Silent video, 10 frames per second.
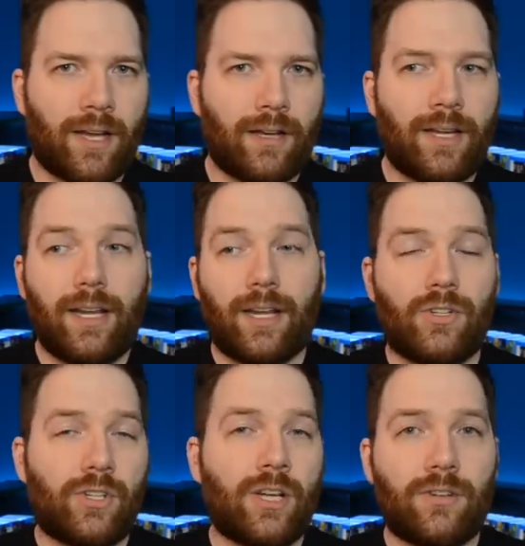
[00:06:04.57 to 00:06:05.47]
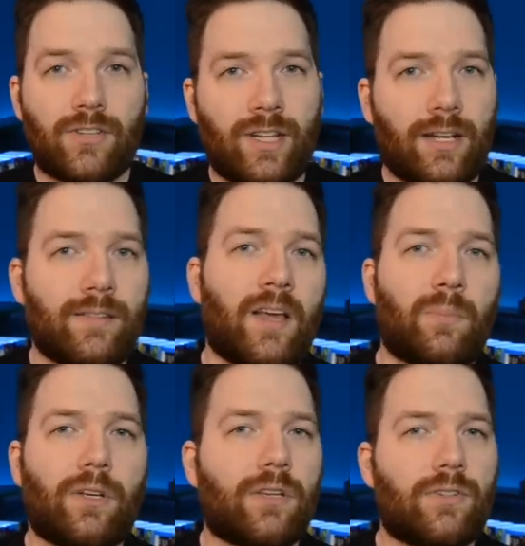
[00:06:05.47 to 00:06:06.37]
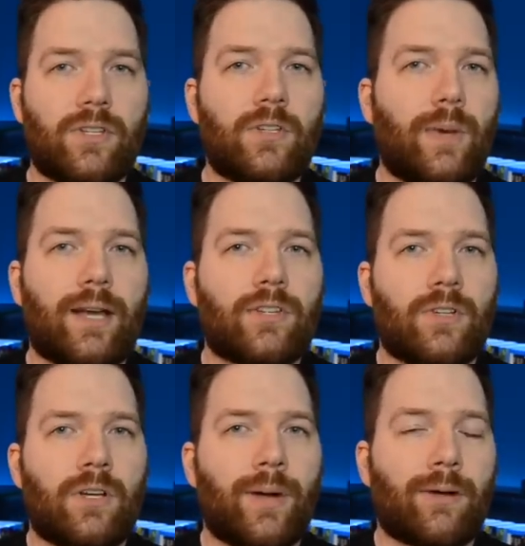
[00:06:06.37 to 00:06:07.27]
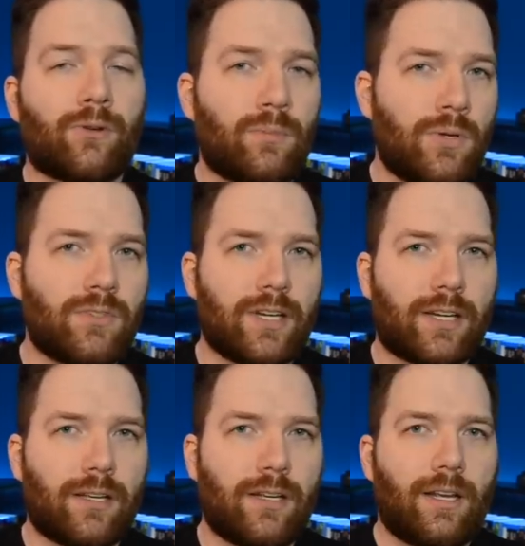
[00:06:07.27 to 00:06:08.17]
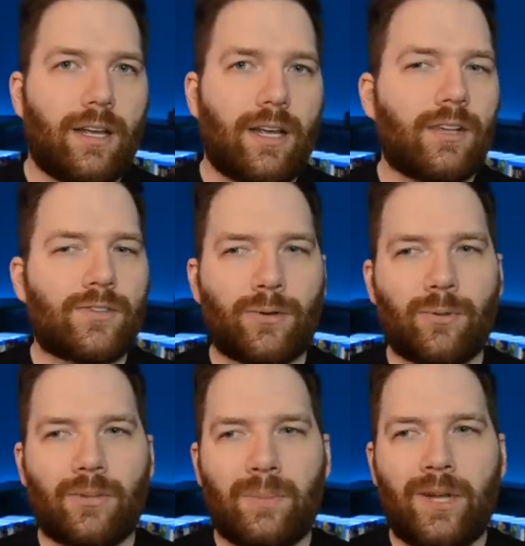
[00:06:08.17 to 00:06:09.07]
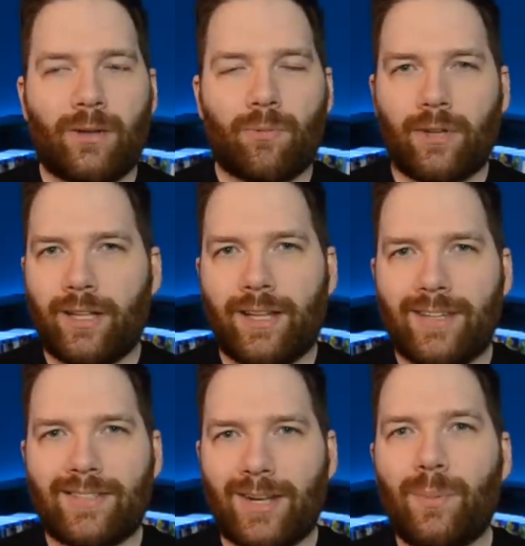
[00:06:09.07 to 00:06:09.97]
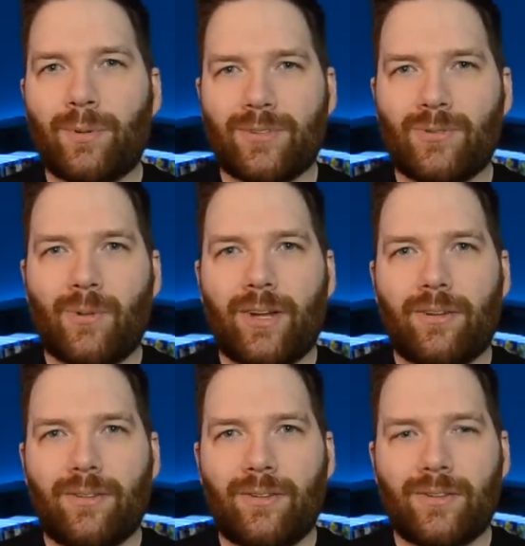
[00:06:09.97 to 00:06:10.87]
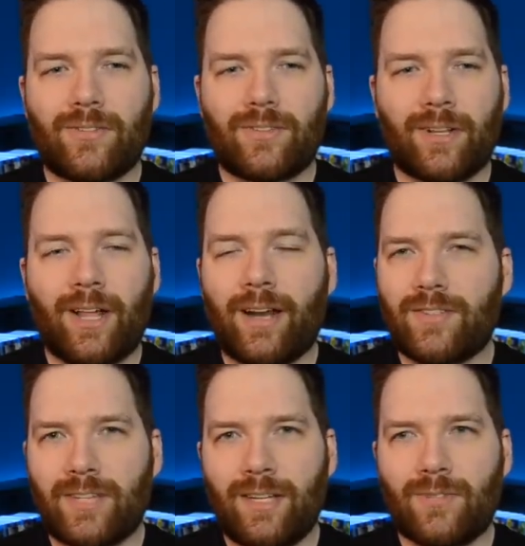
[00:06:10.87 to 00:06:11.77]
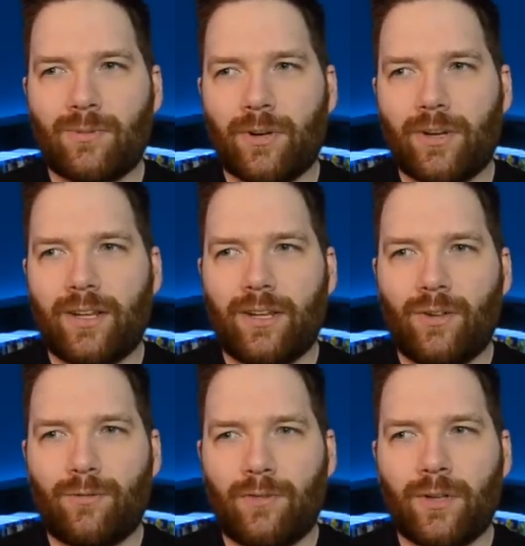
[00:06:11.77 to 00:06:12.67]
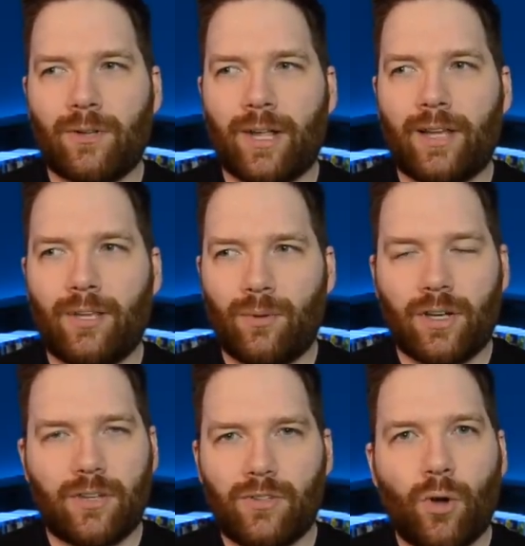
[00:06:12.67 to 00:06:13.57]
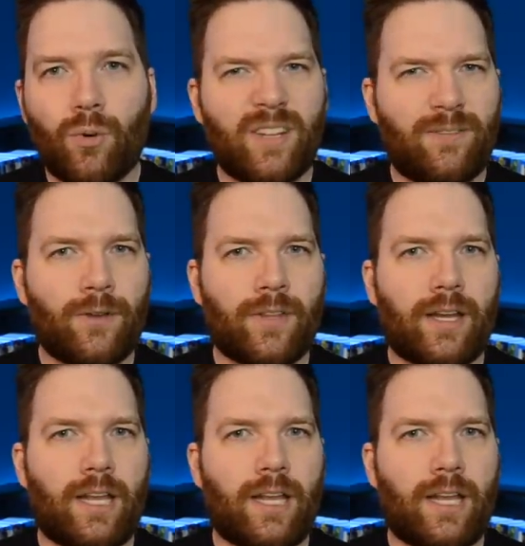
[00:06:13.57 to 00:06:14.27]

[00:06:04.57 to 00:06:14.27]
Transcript: that and she understands that because she's passionate about her music and so they make a really nice couple as well. There's a lot of scenes where you feel like you can totally feel that